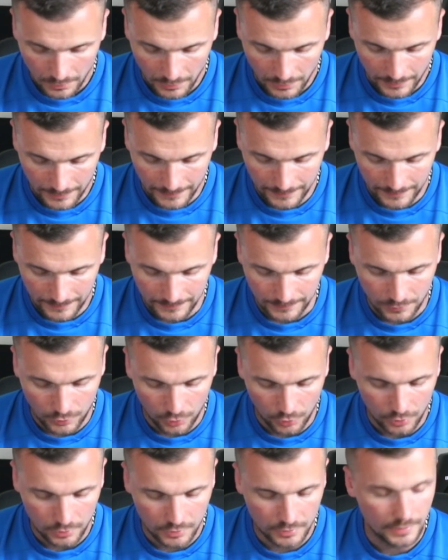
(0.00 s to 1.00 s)

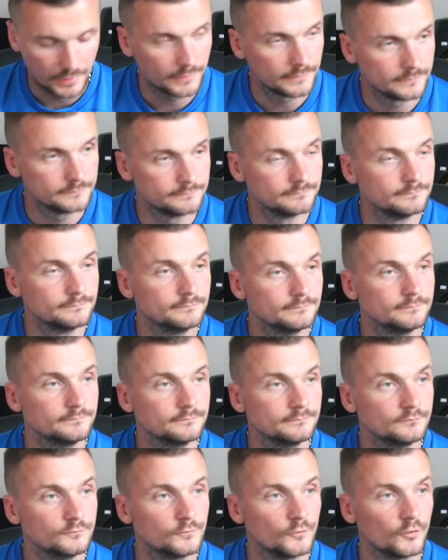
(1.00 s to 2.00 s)
Koch,
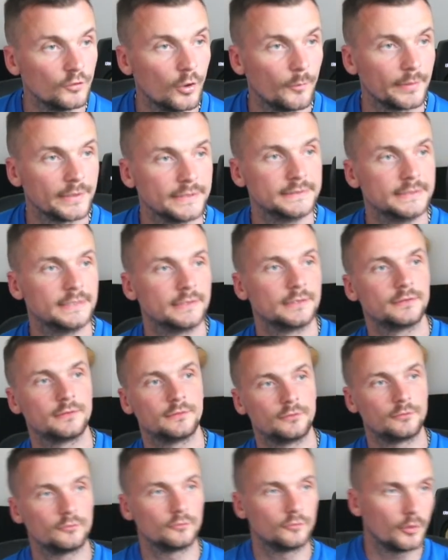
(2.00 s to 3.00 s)
Robin
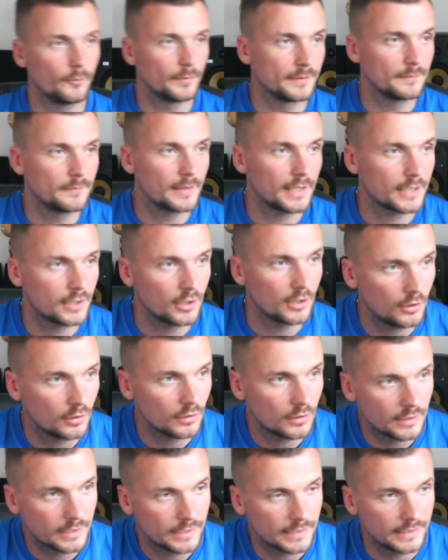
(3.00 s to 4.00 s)

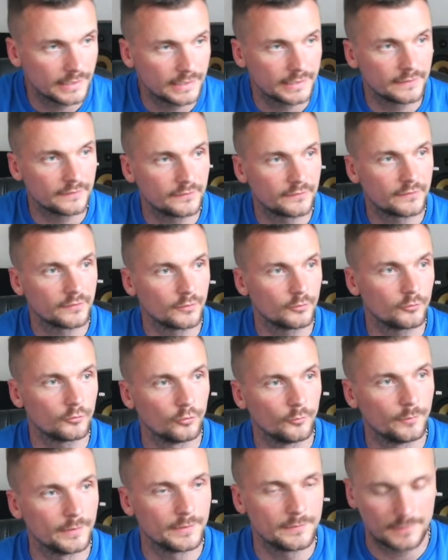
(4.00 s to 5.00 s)

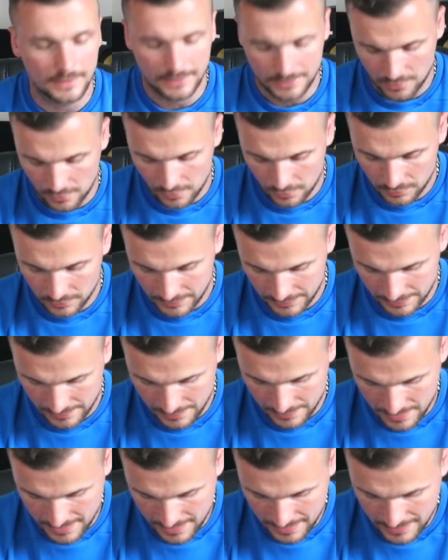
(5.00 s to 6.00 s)
McCock
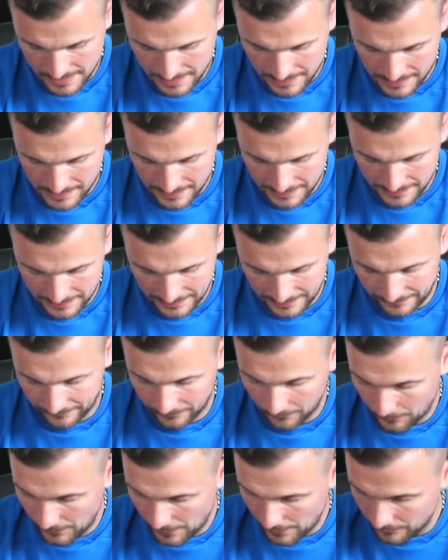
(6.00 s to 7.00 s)
is
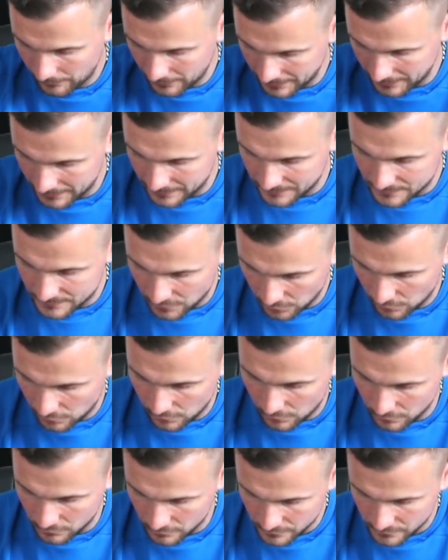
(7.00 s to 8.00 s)
apparently in
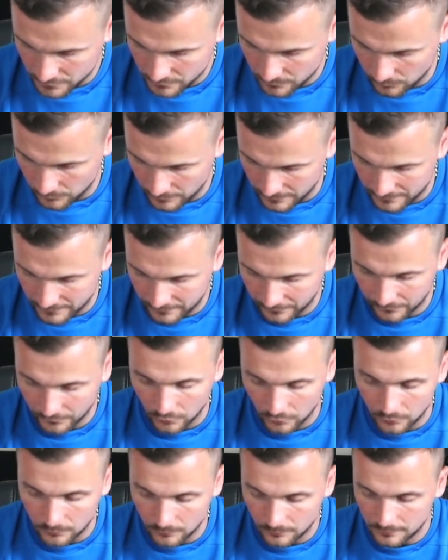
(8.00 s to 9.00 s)
talks with
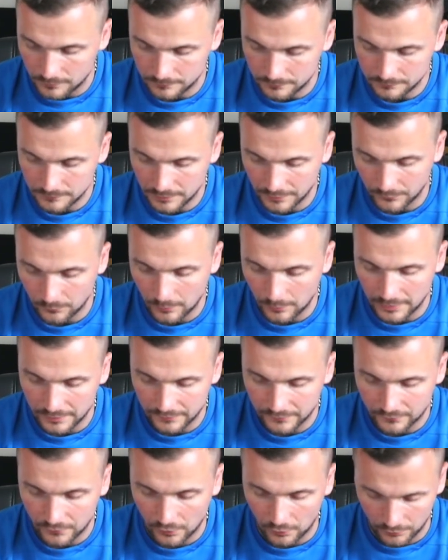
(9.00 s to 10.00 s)
Scum as well
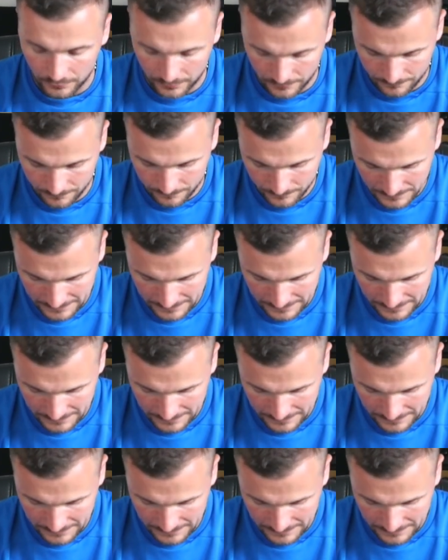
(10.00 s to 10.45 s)
as Tottenham.